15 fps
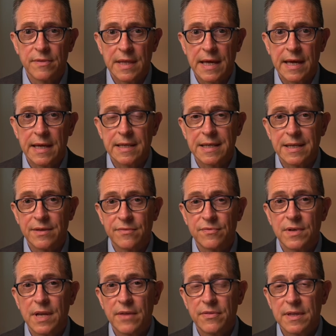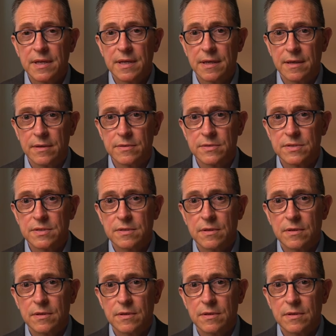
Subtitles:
that, if nothing else,